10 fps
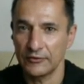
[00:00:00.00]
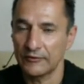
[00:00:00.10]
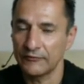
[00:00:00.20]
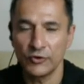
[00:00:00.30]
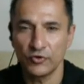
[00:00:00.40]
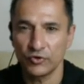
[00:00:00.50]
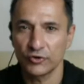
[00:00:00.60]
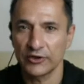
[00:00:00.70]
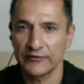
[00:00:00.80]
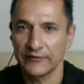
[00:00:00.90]
avoid the
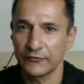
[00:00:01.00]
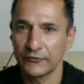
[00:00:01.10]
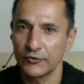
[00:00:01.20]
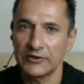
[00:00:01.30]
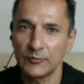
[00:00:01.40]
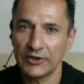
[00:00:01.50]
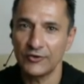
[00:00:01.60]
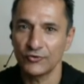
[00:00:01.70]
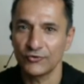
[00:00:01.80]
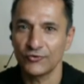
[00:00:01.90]
shortcuts, avoid the
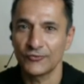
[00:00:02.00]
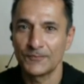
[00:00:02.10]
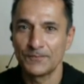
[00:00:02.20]
temptations.